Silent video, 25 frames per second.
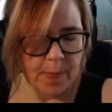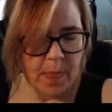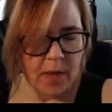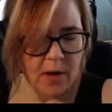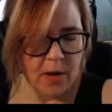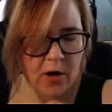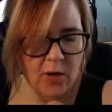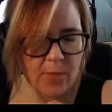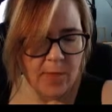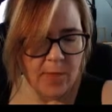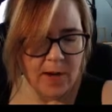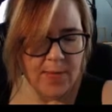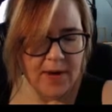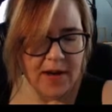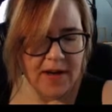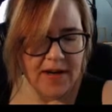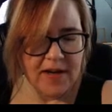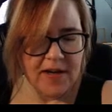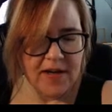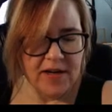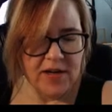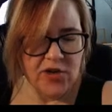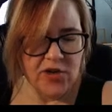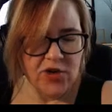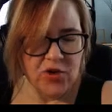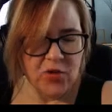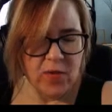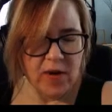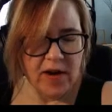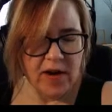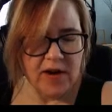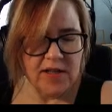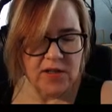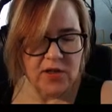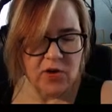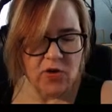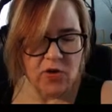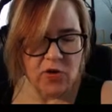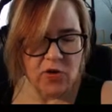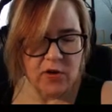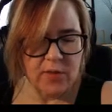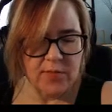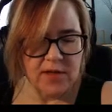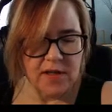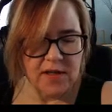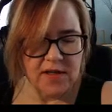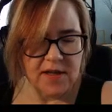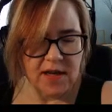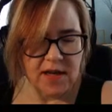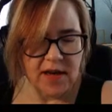Or maybe I needed 2 ice golems
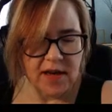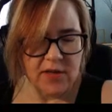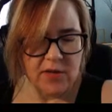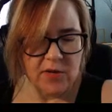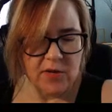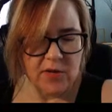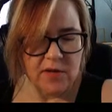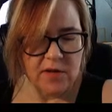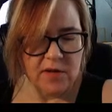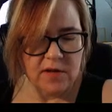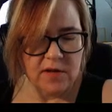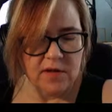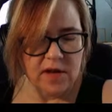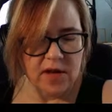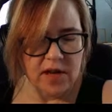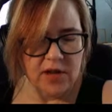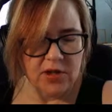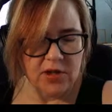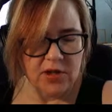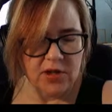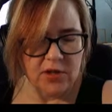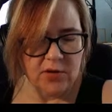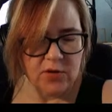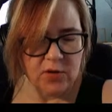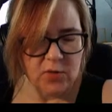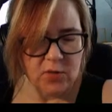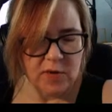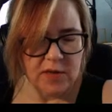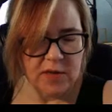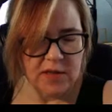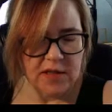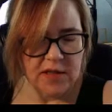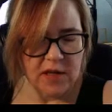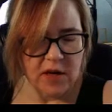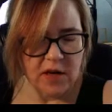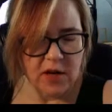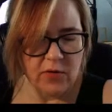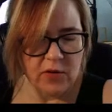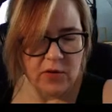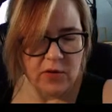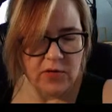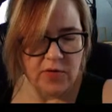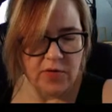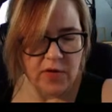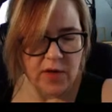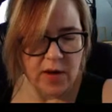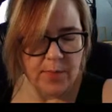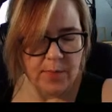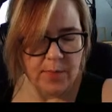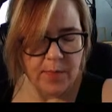to tank each of those whiz towers for
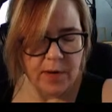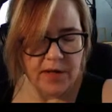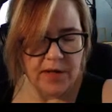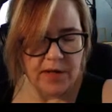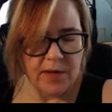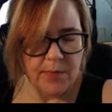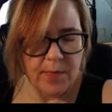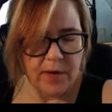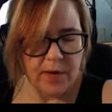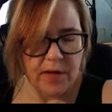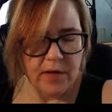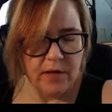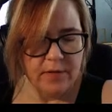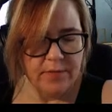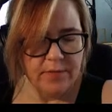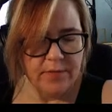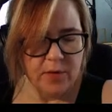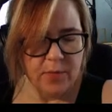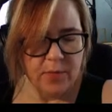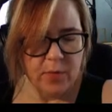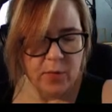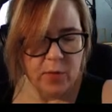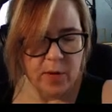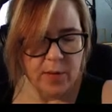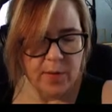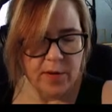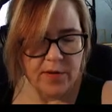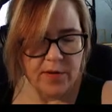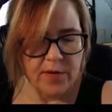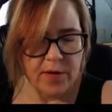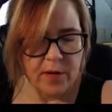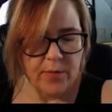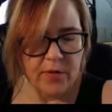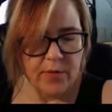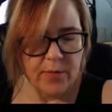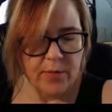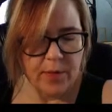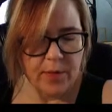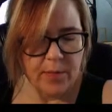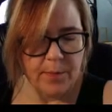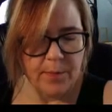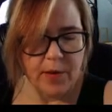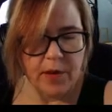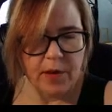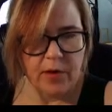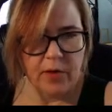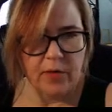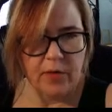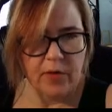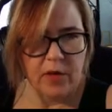that bat spell deployment. That would have been
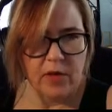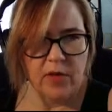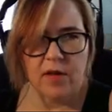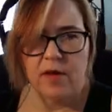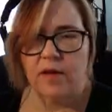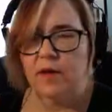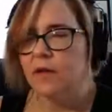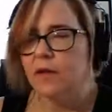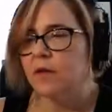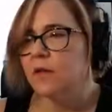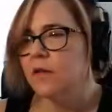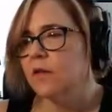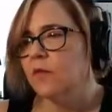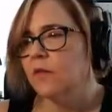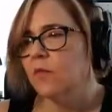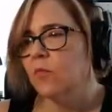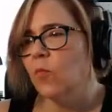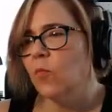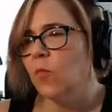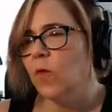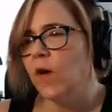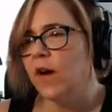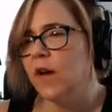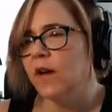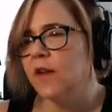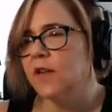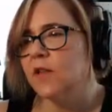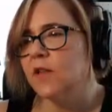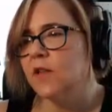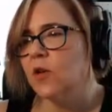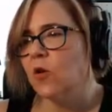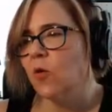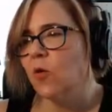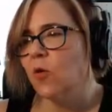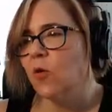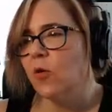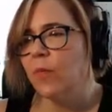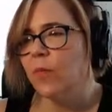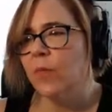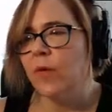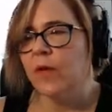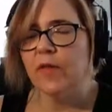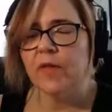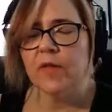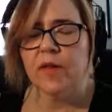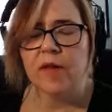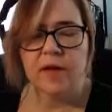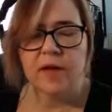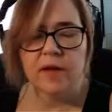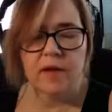better than the 1 ice golem and
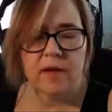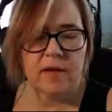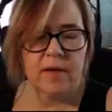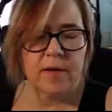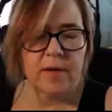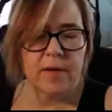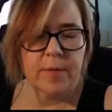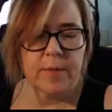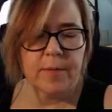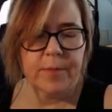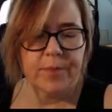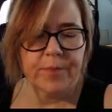the